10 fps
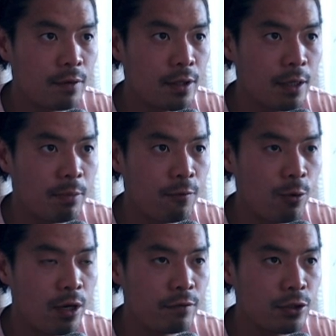Like before
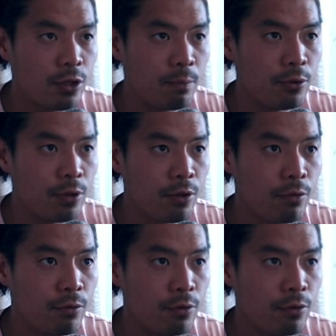I even start pulling
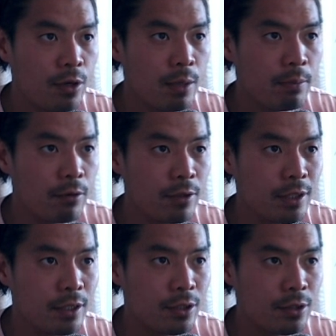through, my wrist
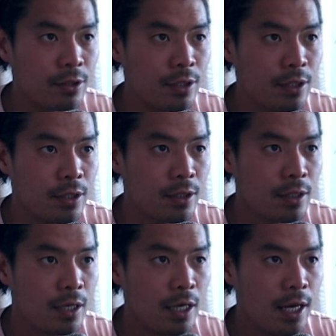is turned.
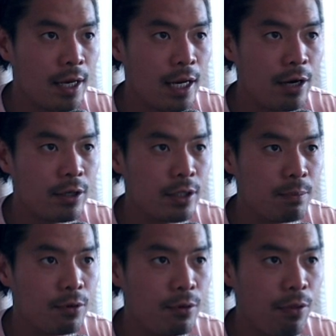And now as I
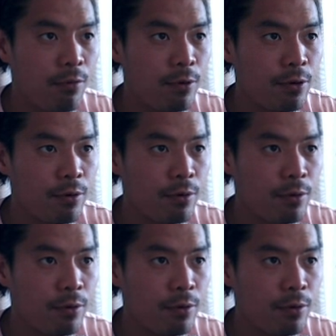pull through,